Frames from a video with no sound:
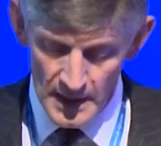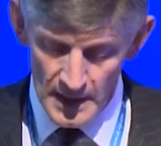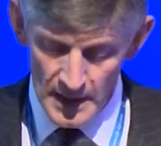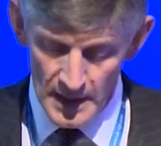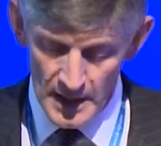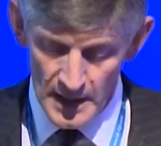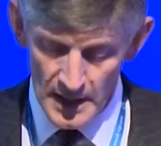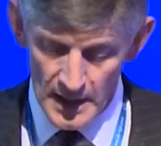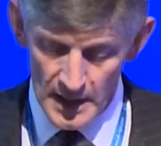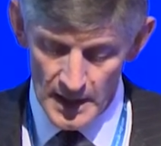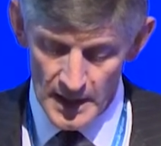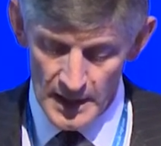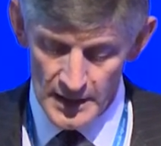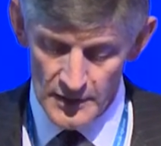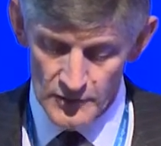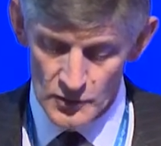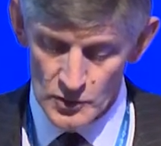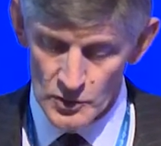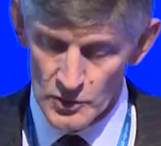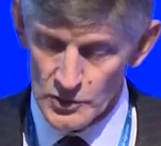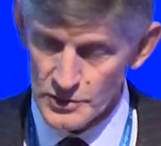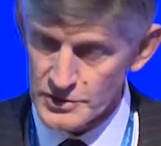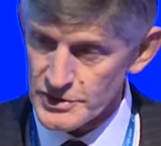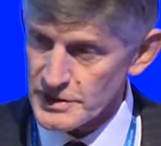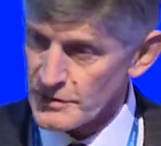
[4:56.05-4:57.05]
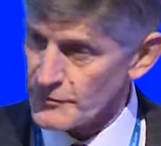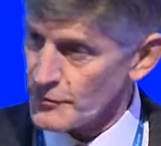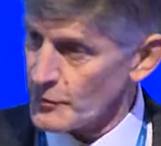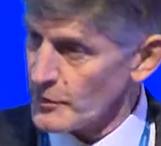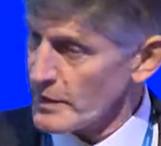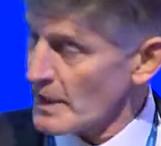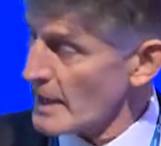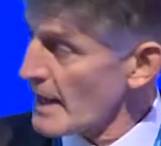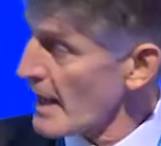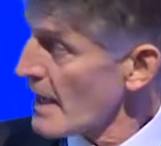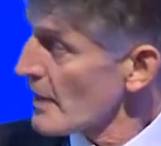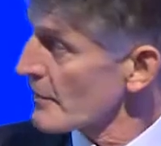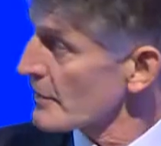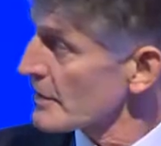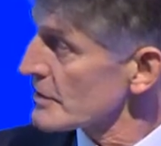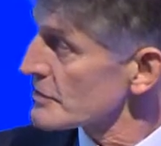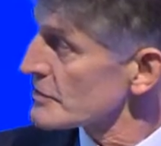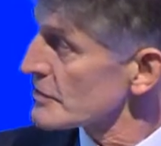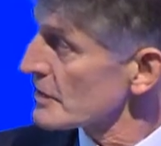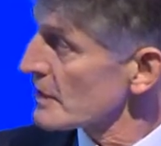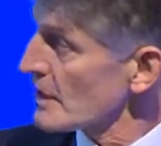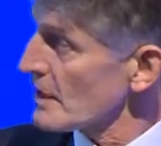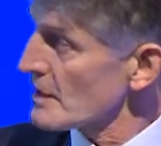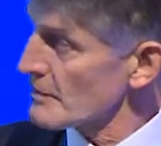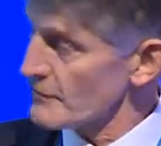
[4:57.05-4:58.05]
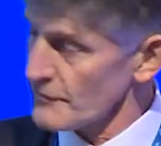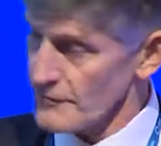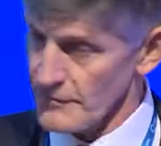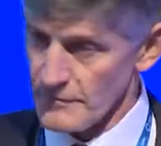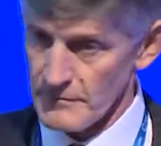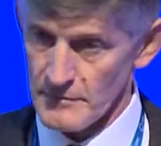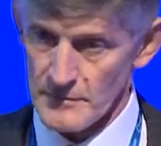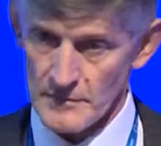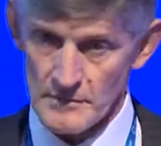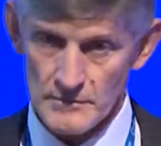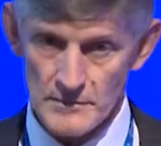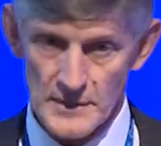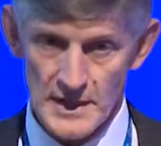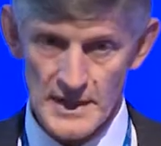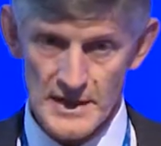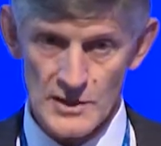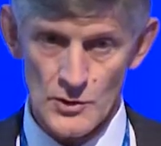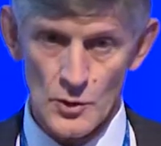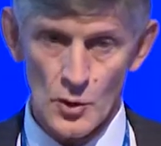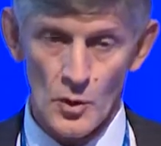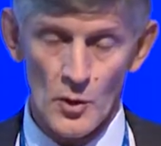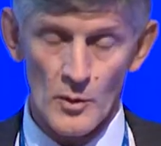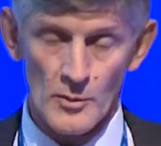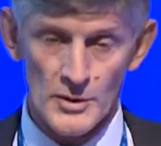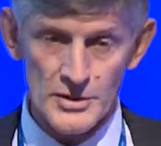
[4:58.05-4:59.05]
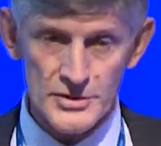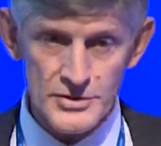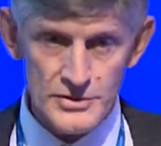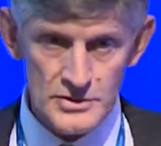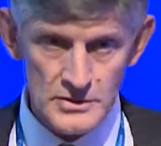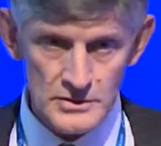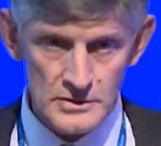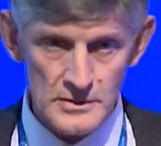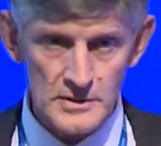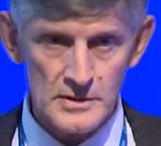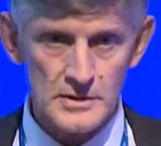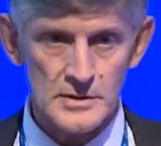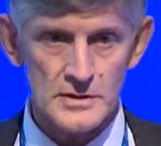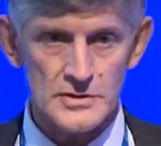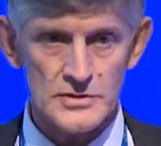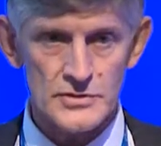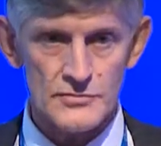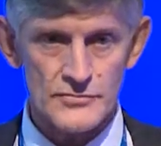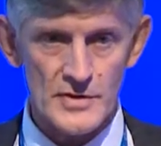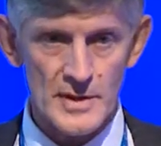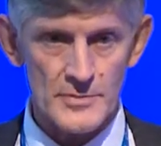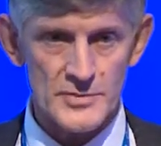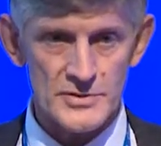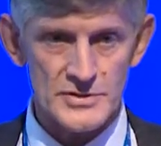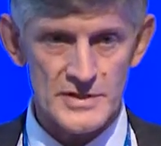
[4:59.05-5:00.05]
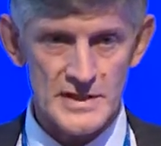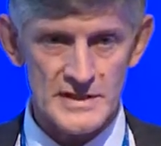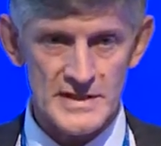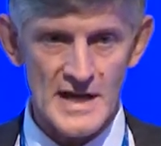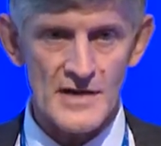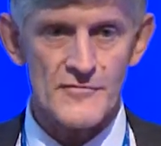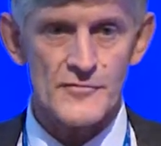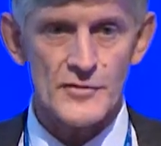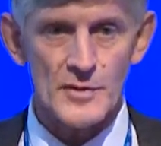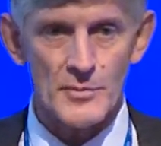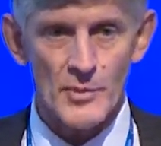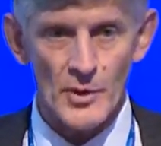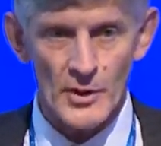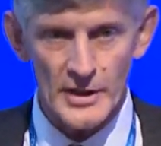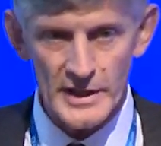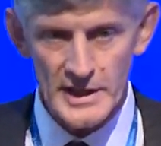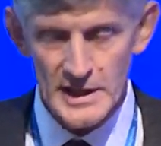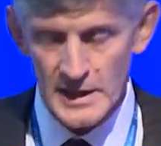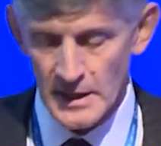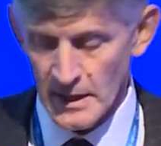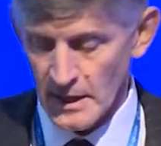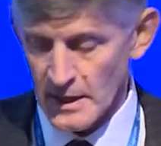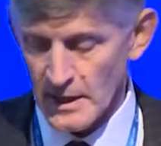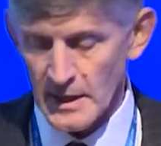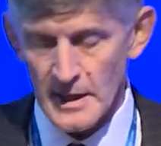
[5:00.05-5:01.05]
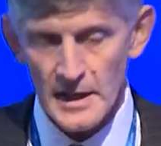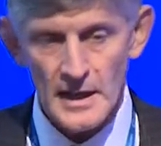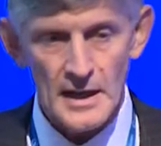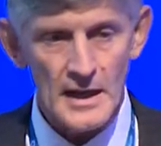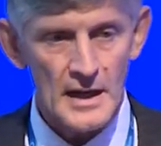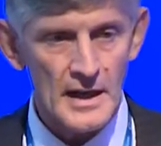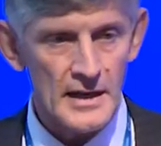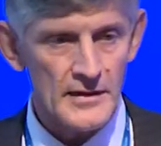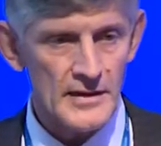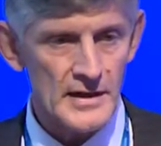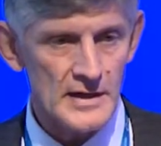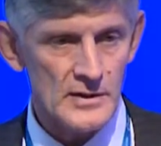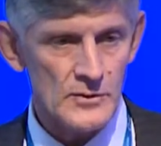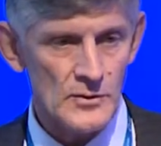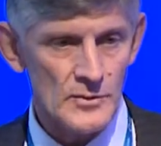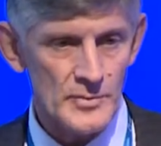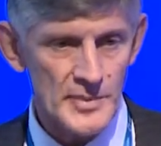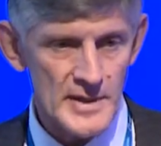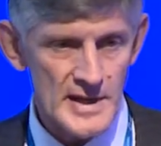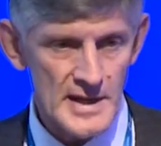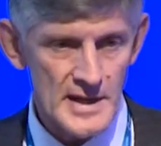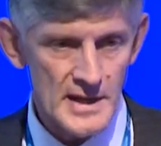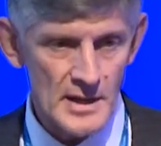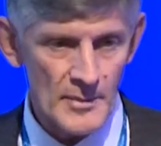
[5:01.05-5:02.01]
Uh, and of course, if we allowed it to get enormous to represent everybody, uh, then it would be